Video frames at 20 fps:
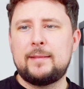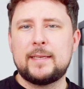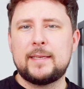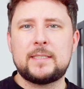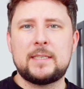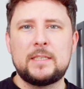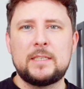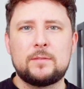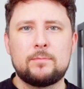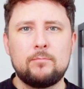
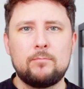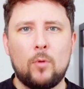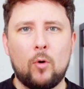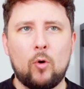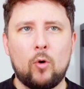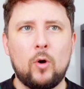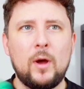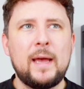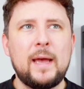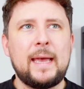This is
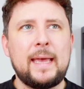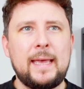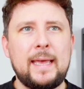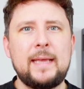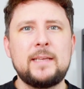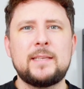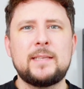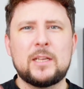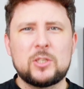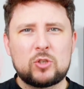more, it
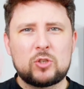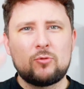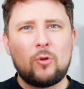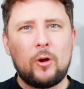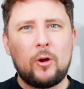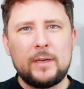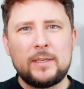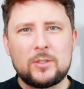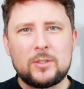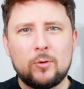is that
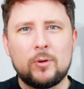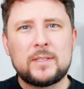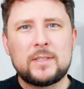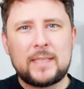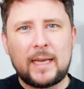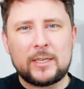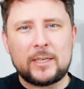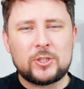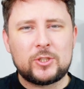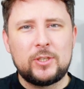dry sort of
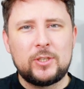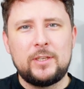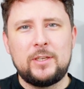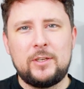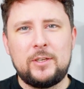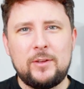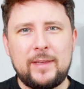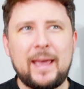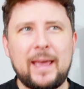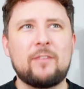texture that
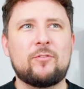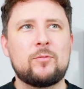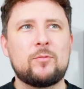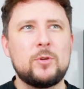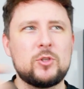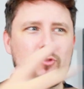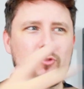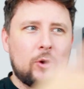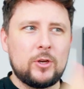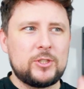you get
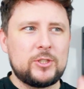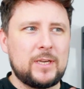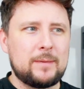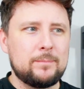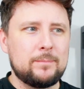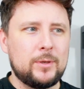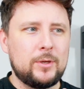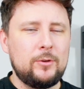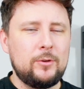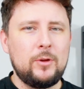from a dry
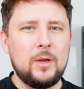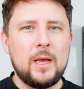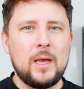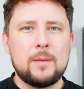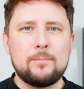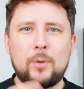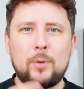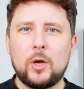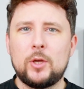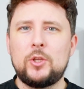shampoo,
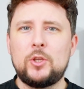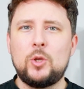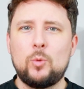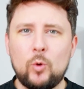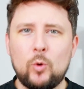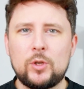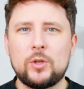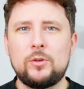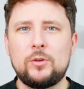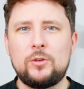but you
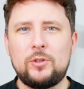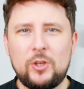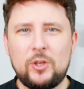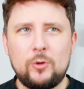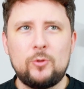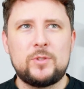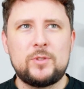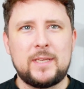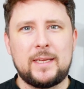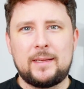wouldn't
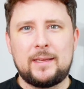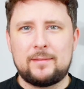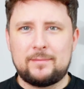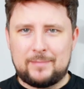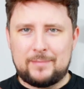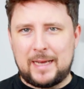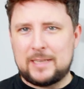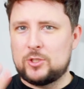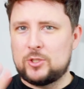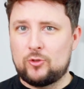use
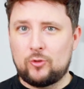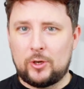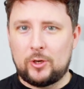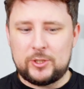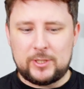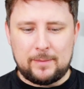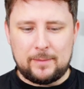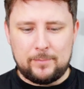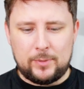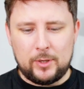it as a dry
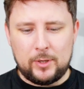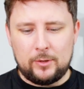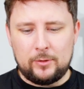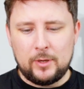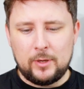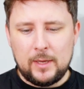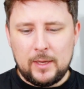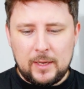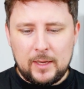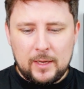shampoo.